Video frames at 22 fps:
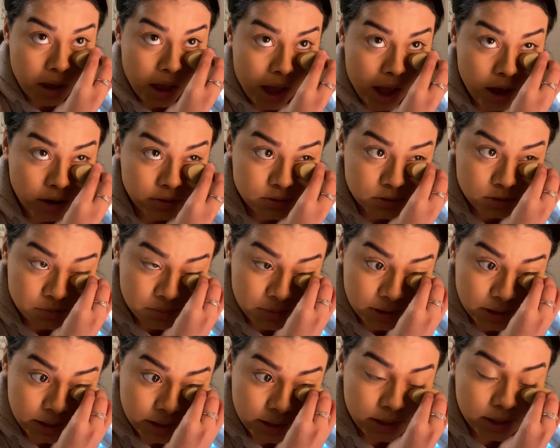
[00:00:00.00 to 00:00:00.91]
I'll just
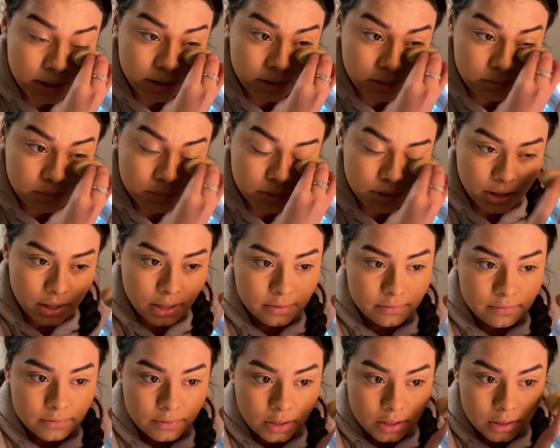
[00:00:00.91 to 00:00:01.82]
pluck it. But I
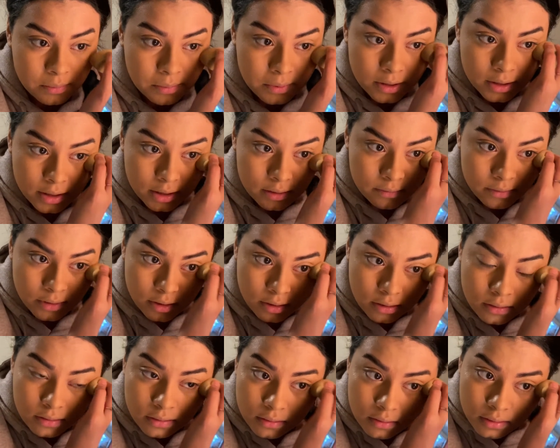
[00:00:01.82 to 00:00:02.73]
don't feel like plucking right now.